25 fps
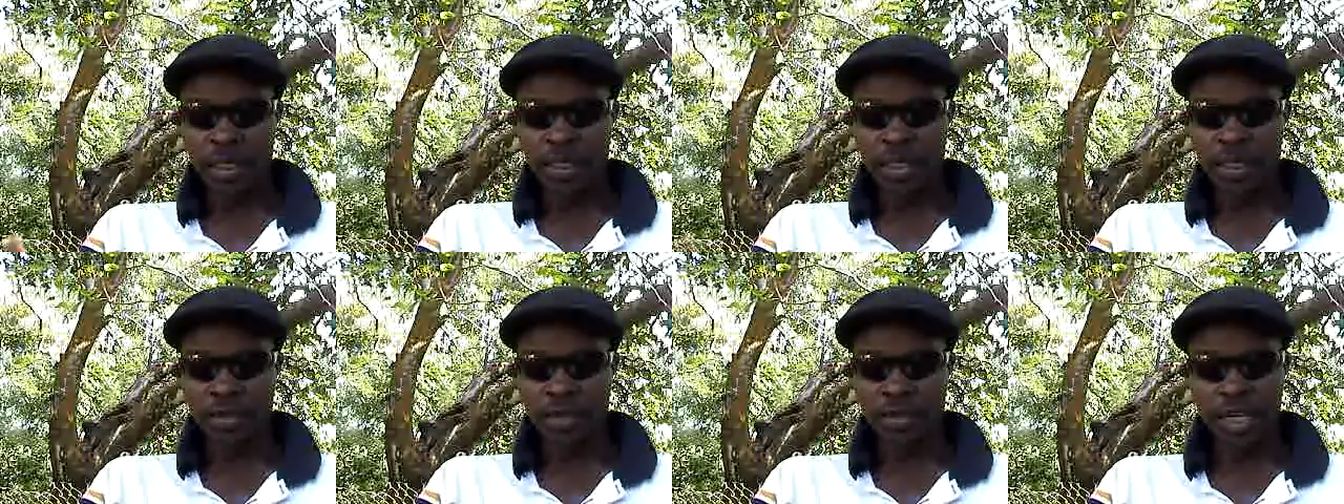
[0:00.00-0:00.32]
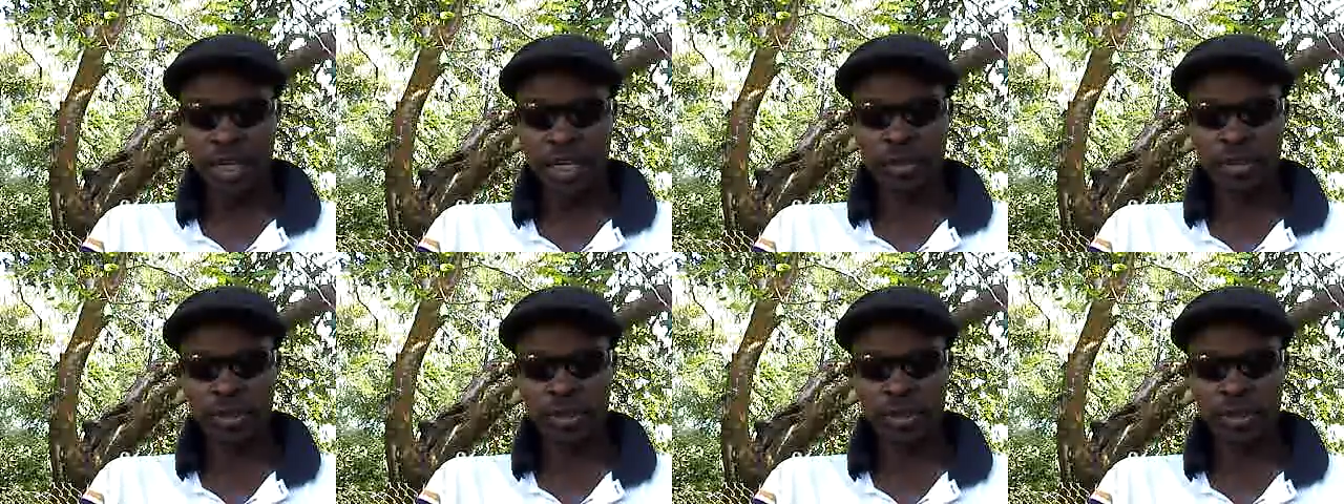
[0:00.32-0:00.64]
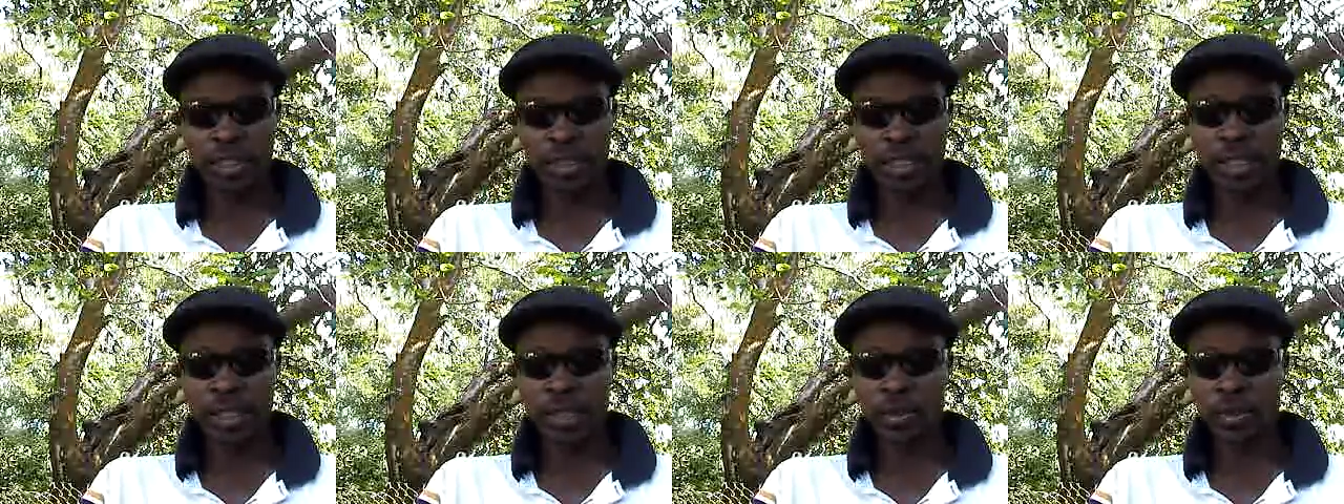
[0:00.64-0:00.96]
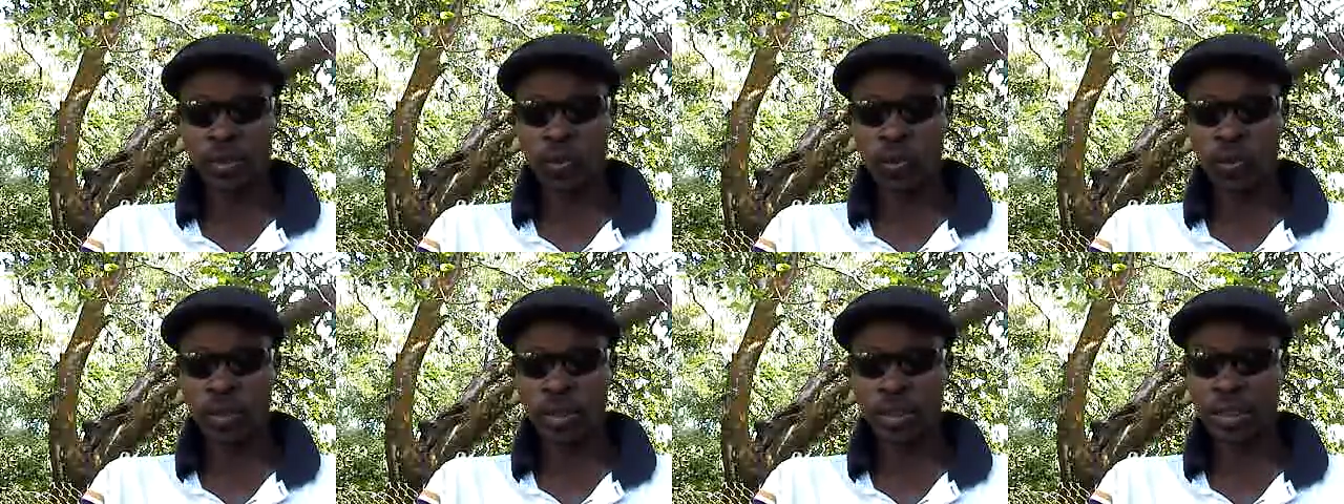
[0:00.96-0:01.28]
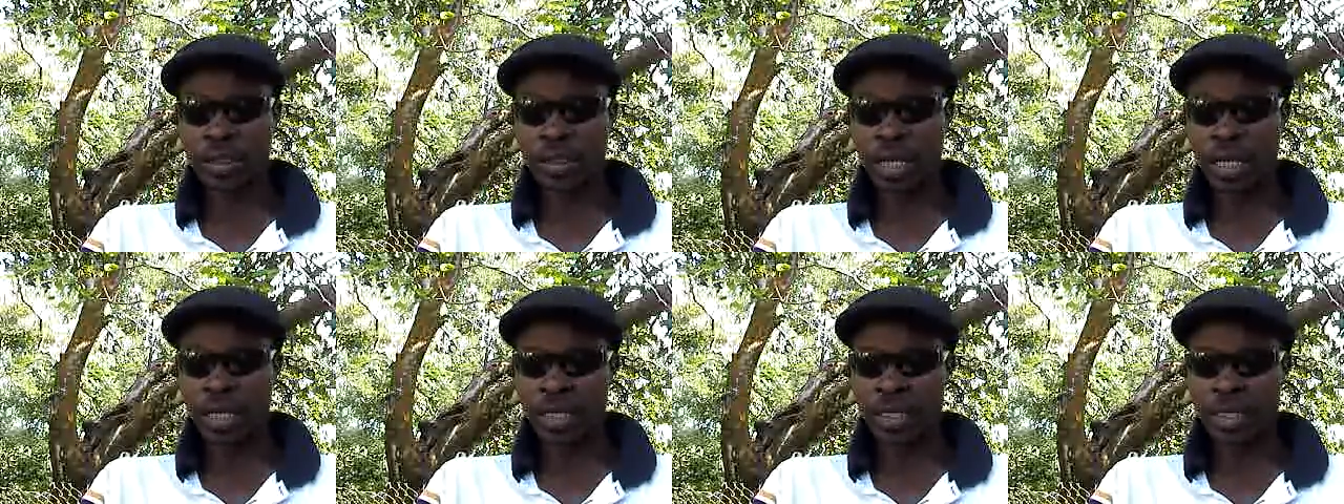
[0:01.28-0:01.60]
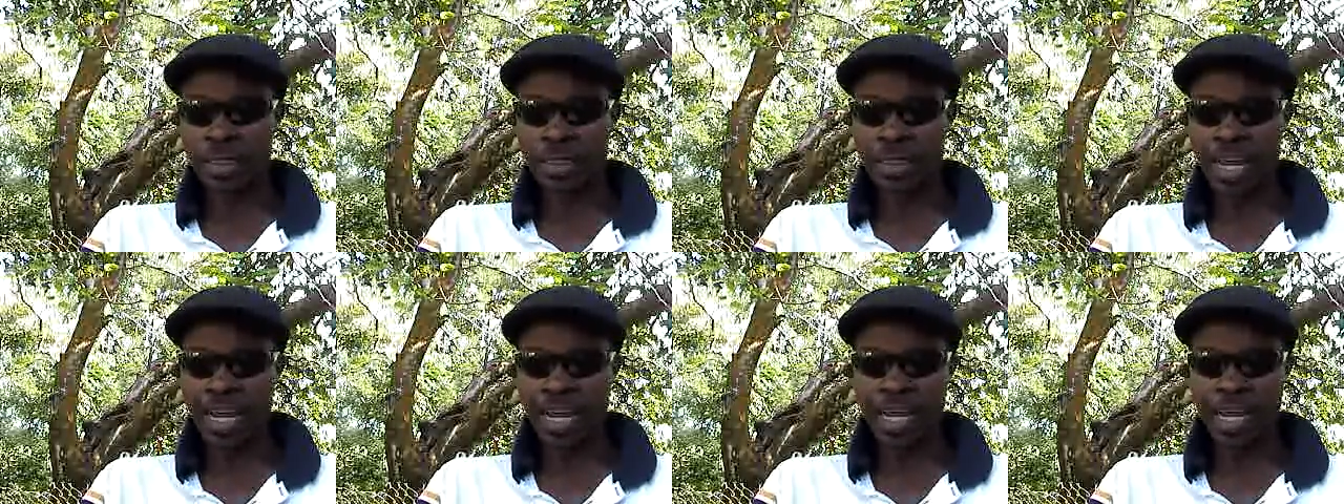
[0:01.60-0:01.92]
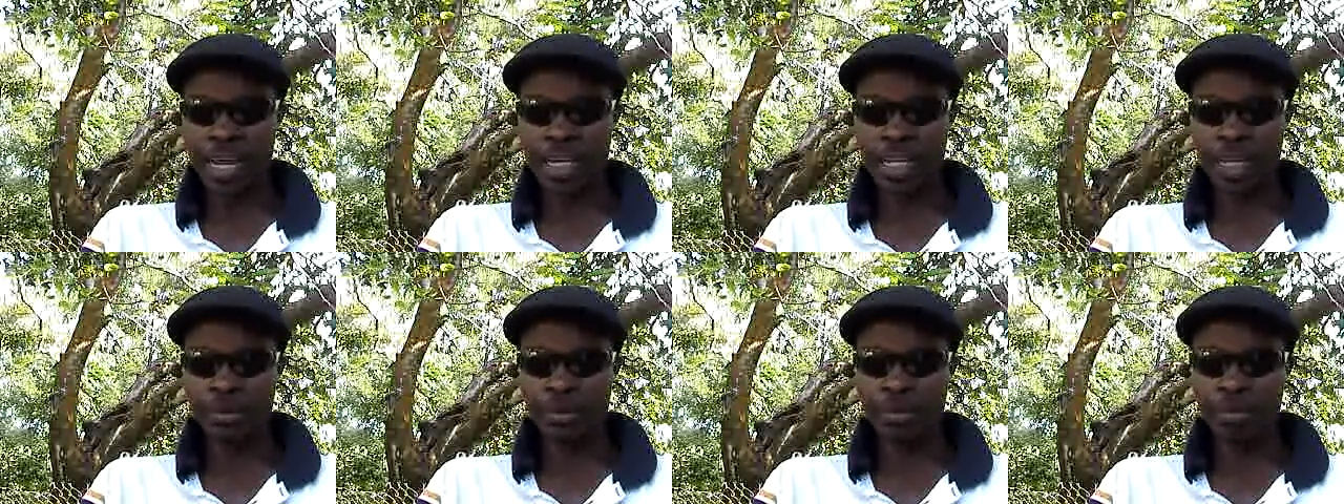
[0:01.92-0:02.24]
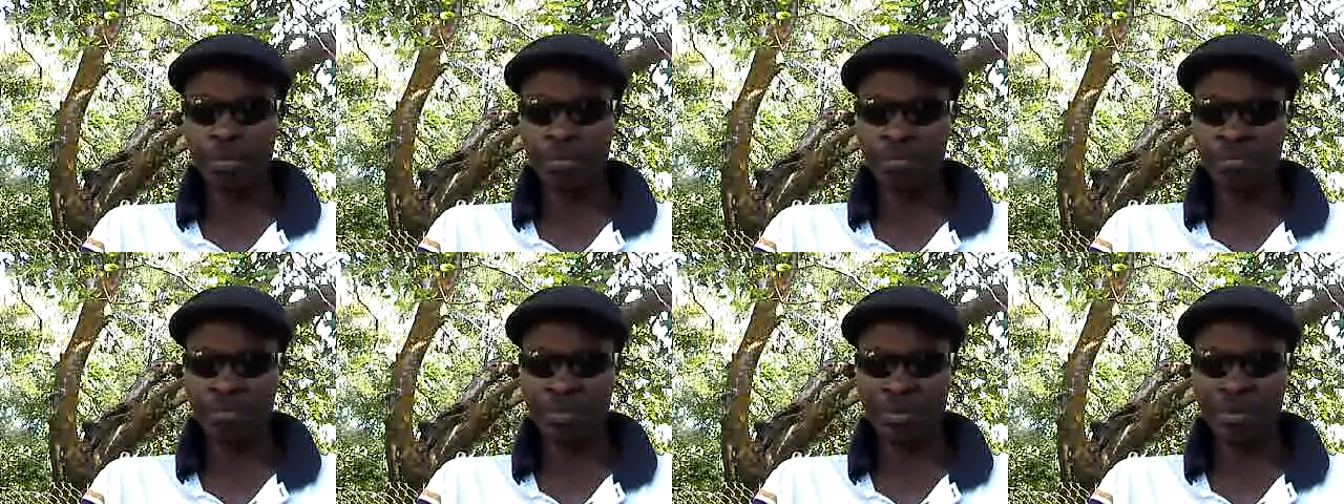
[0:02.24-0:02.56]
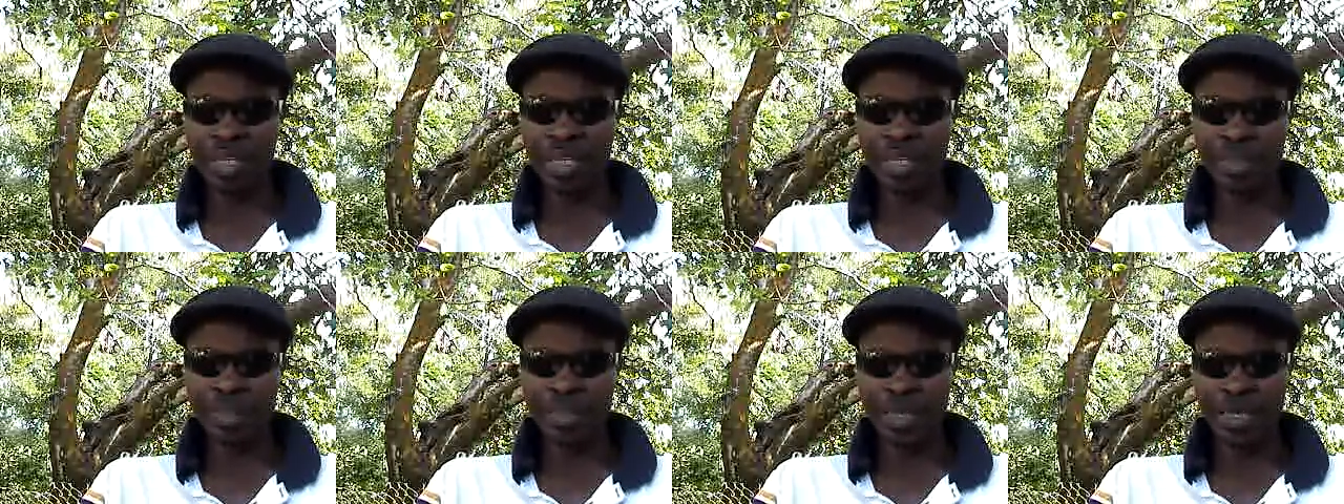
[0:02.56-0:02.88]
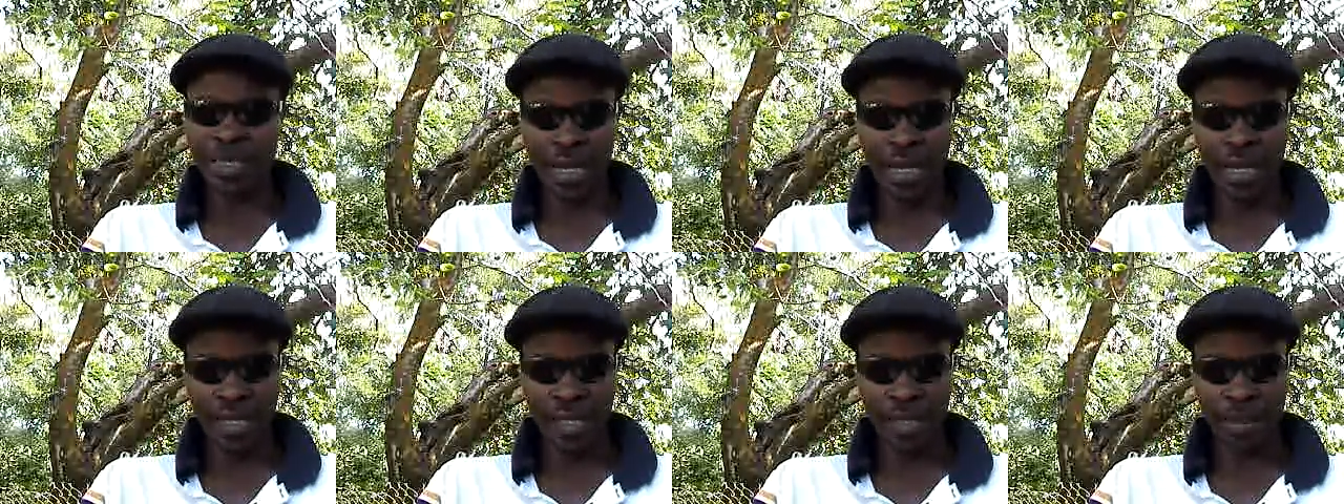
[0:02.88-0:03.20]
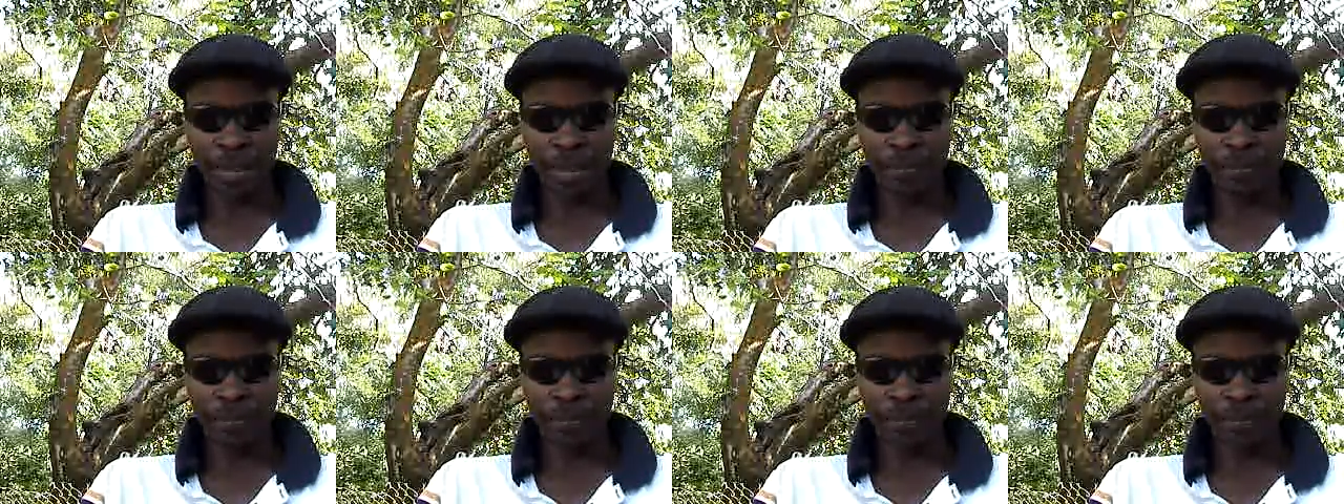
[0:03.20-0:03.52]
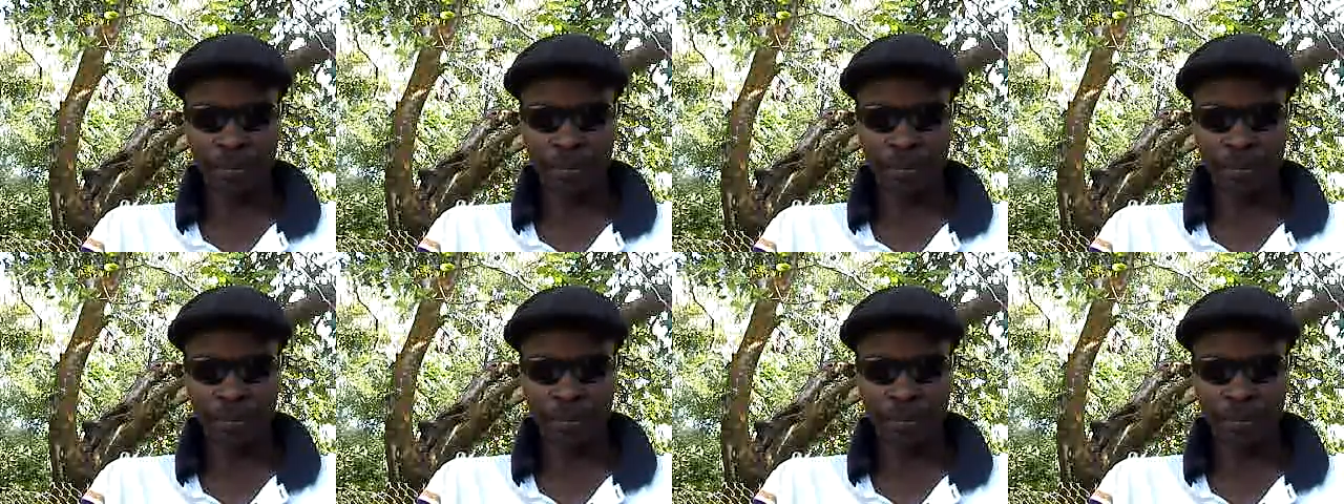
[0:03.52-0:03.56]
Nature takes course as time mimic time.